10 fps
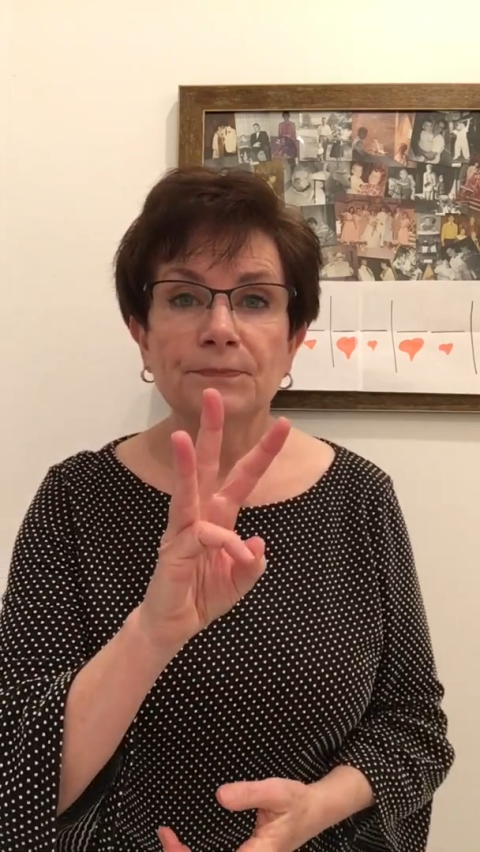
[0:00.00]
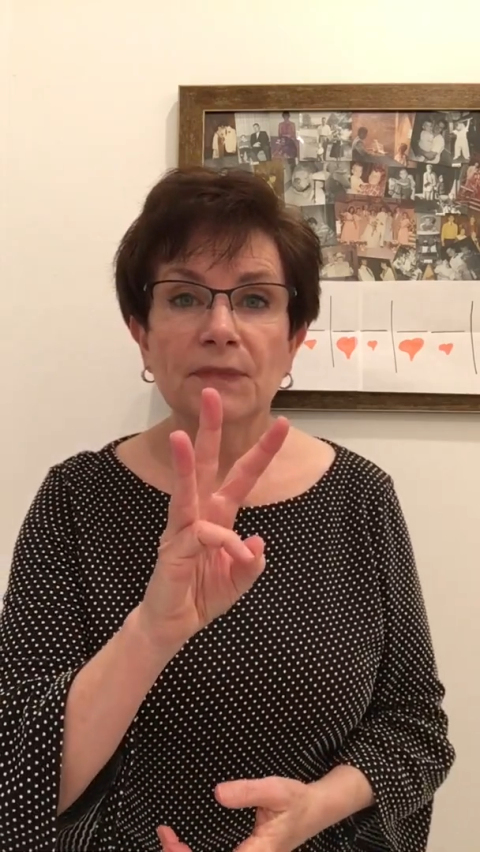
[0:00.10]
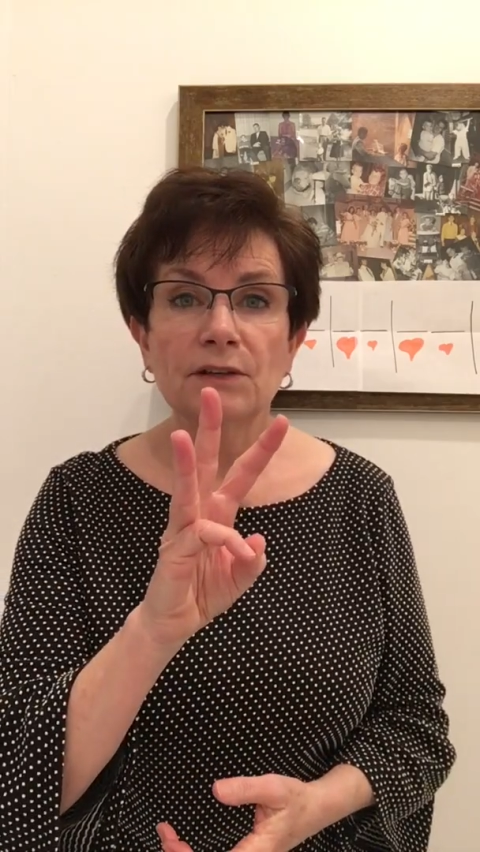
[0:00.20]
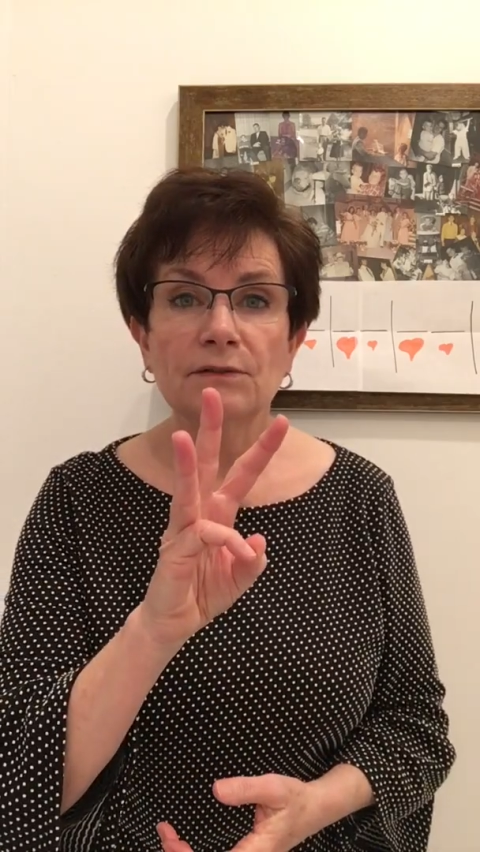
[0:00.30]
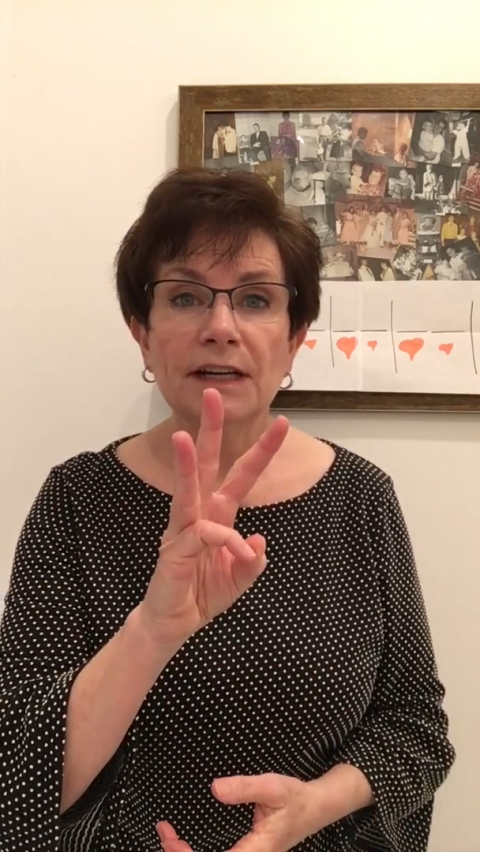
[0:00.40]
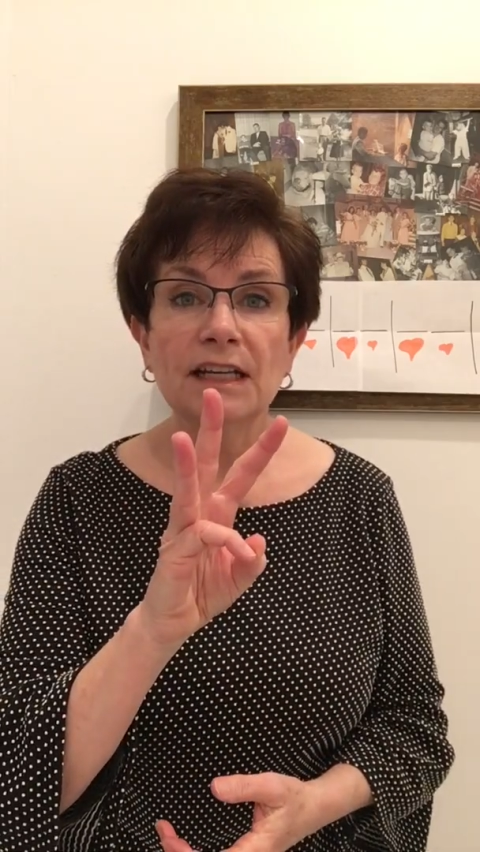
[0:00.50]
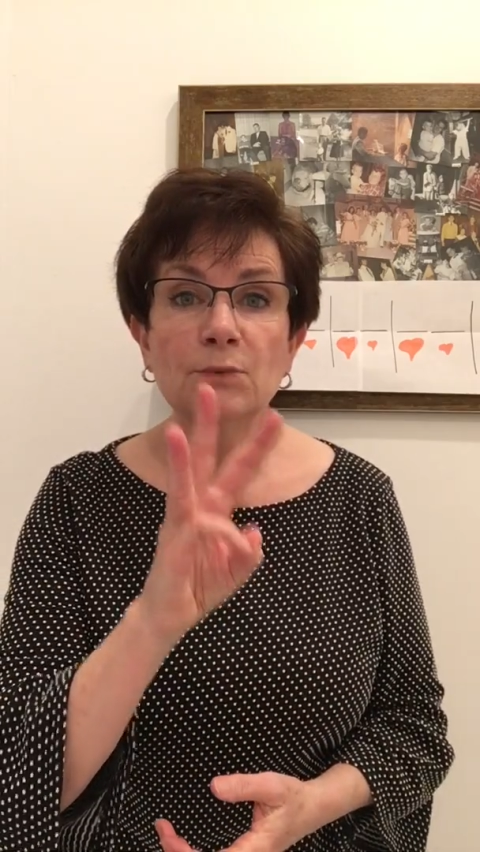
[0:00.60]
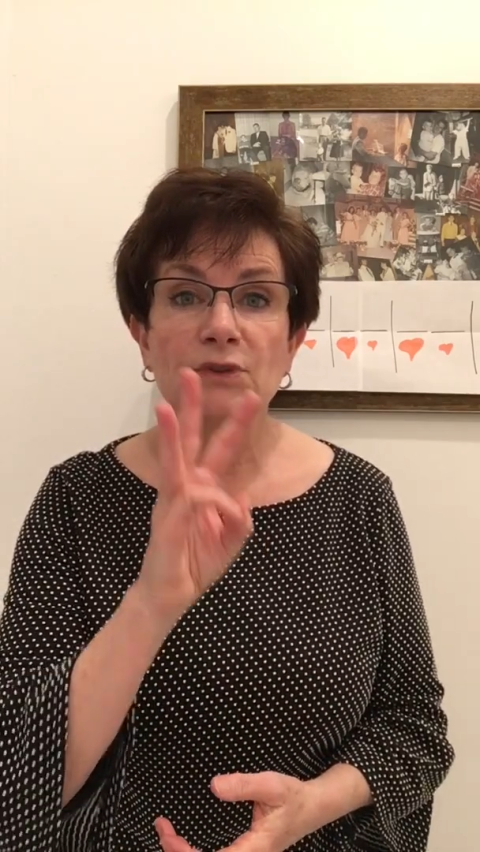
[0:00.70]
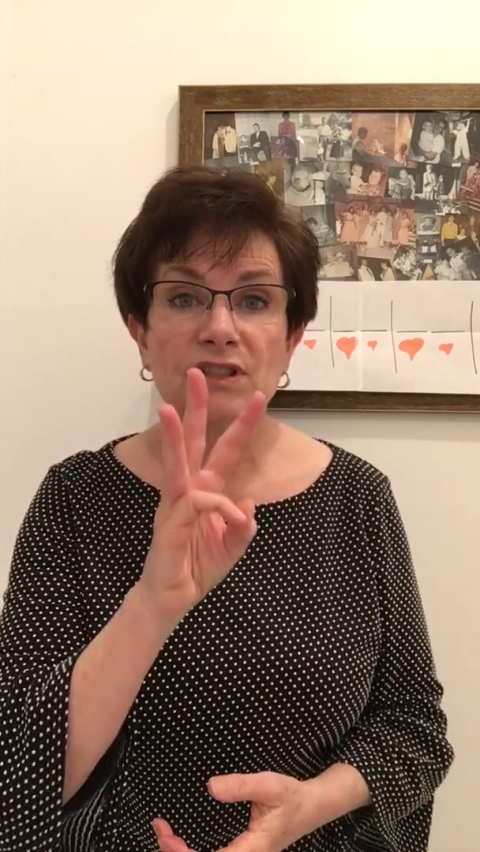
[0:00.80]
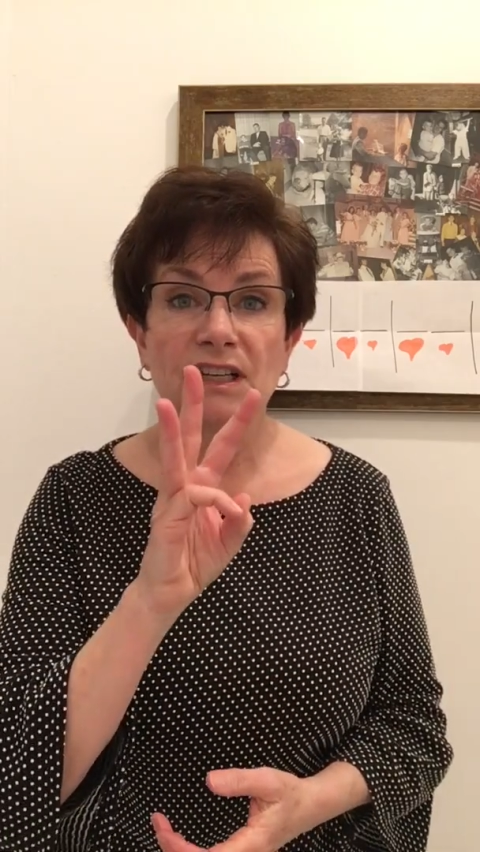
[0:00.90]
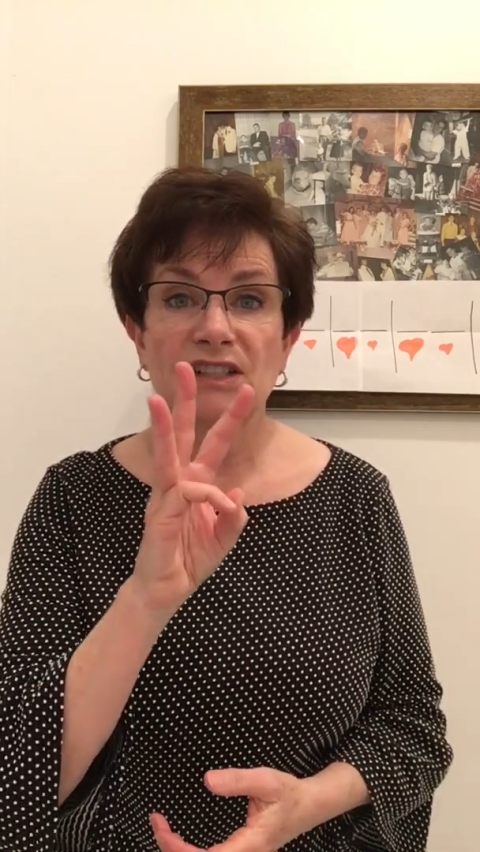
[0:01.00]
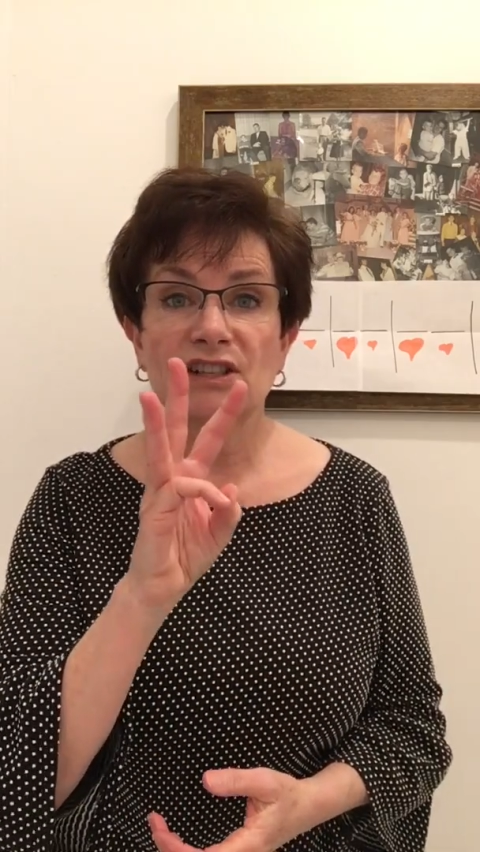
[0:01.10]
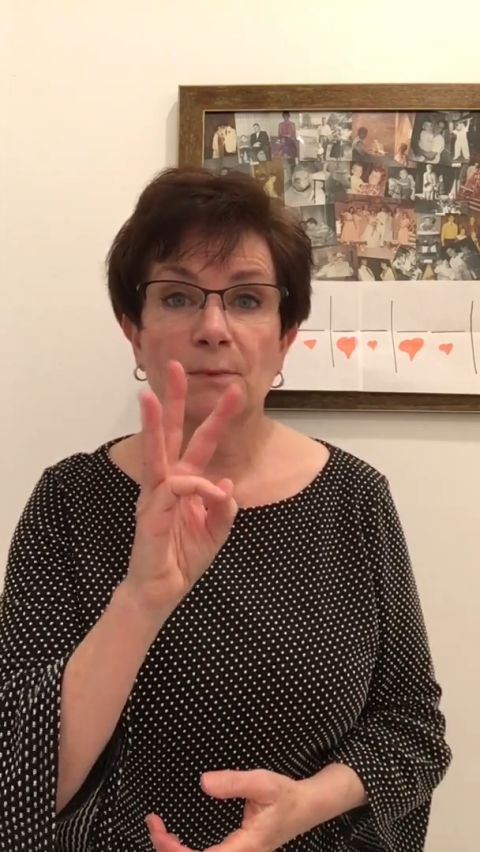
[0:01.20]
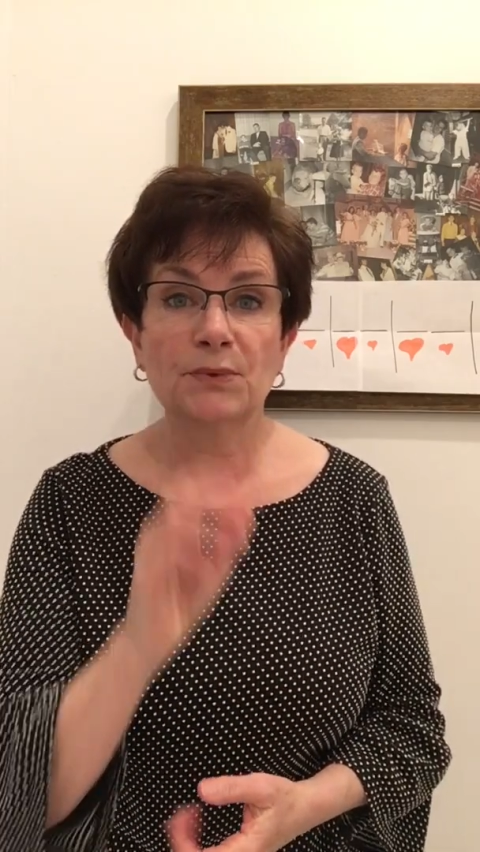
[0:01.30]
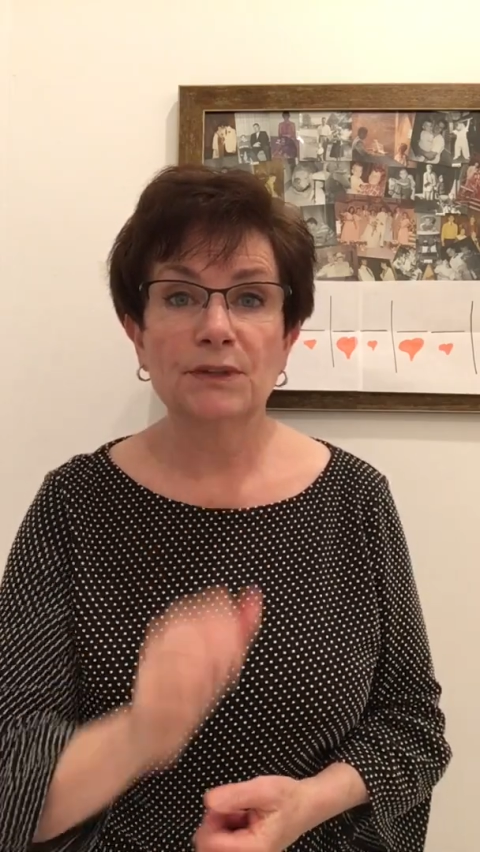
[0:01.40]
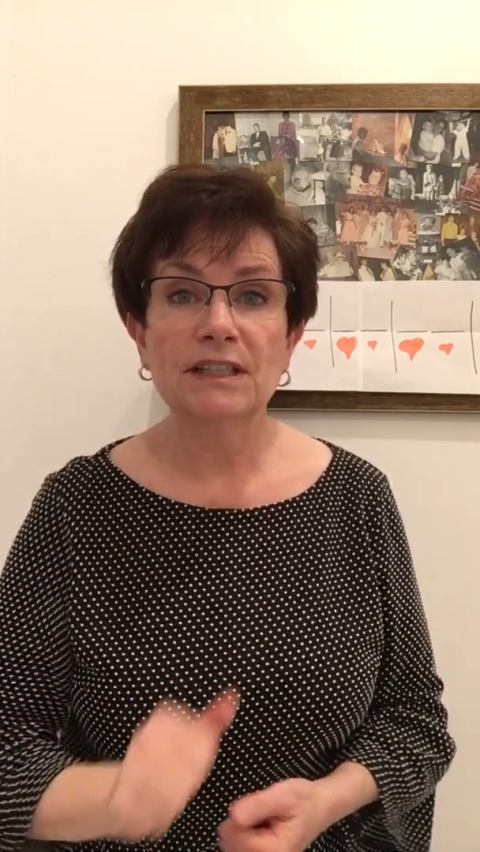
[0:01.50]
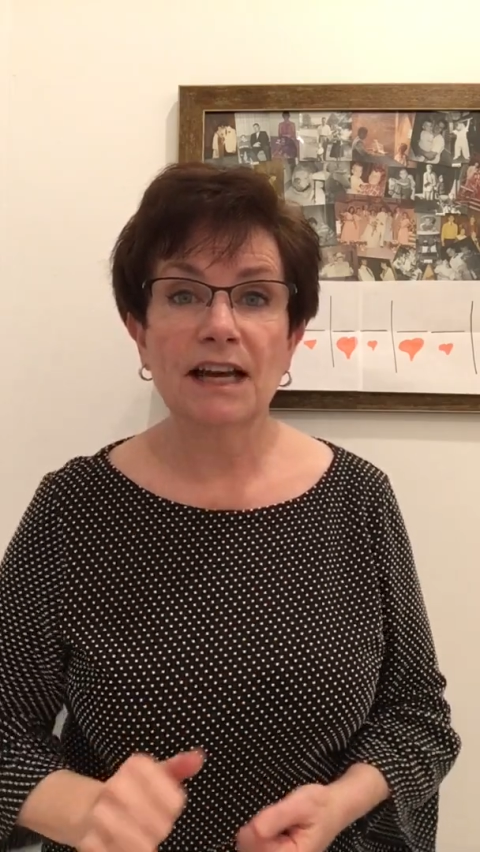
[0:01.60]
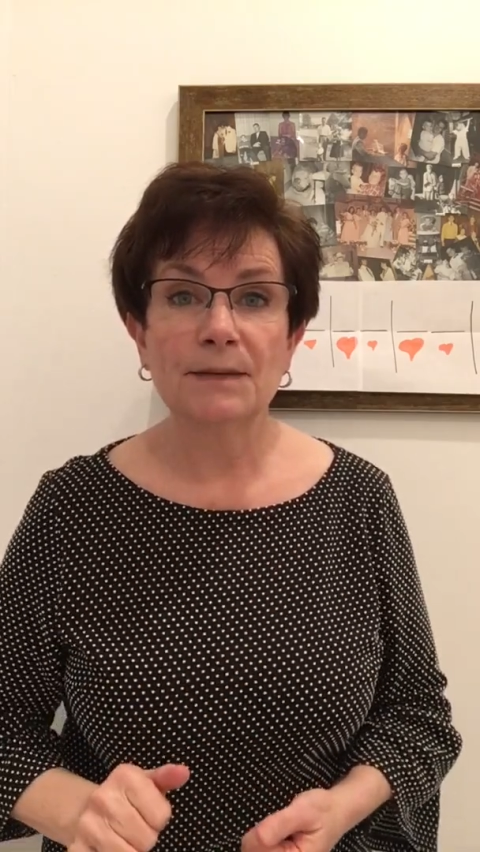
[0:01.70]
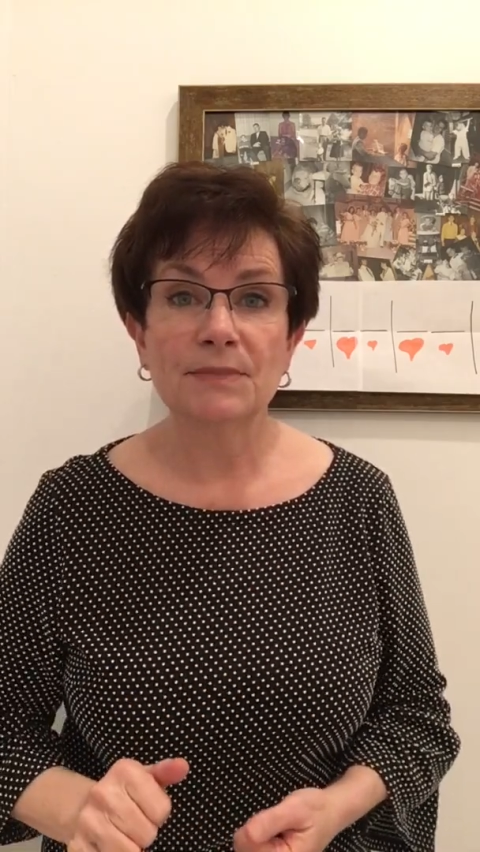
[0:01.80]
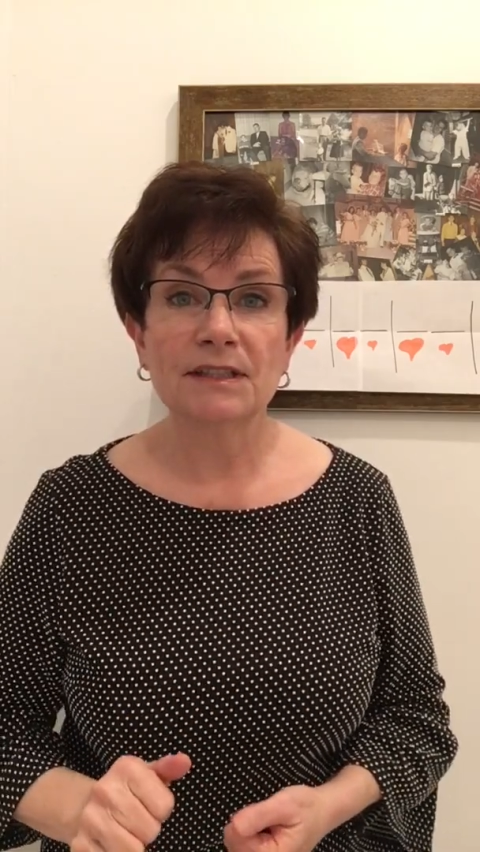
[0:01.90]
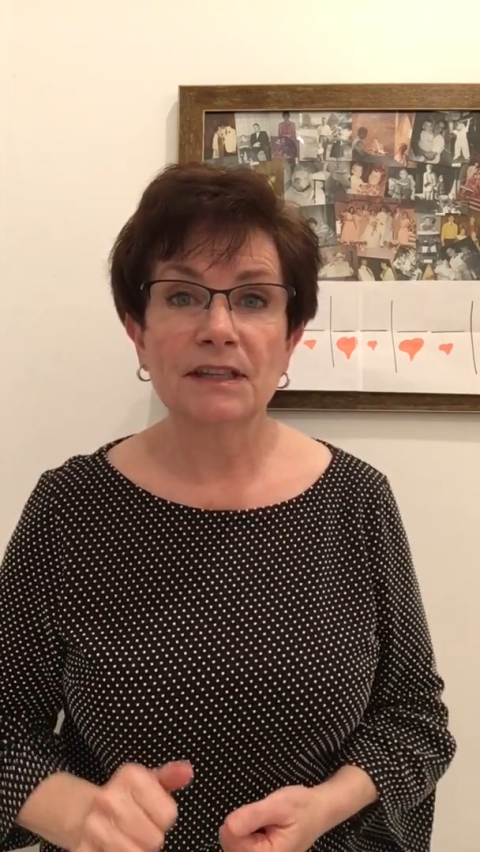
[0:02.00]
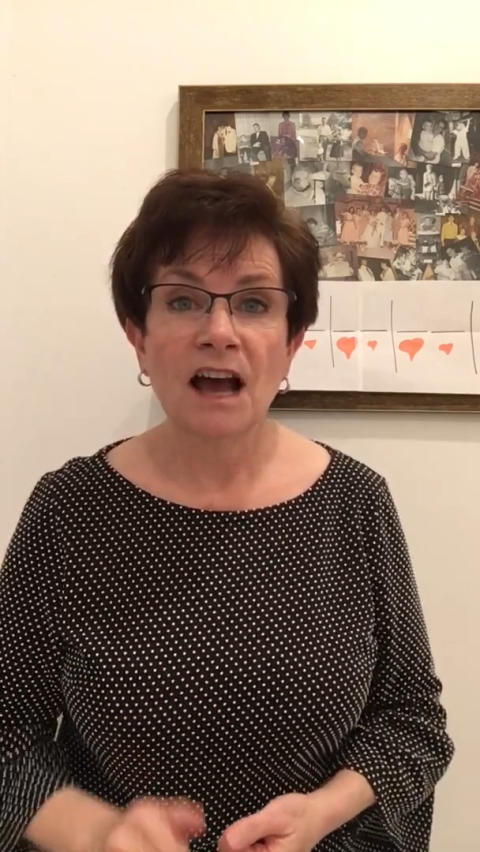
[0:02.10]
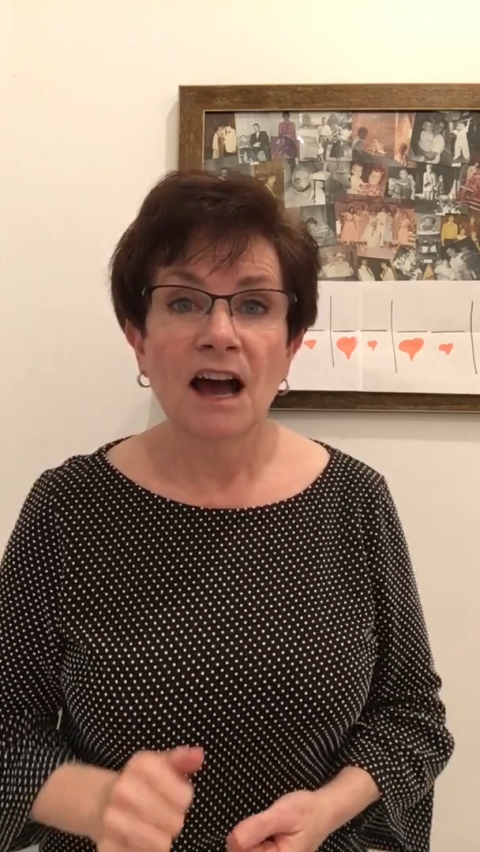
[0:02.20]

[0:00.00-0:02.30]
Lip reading: Are you ready? We're just going to jump 3 times.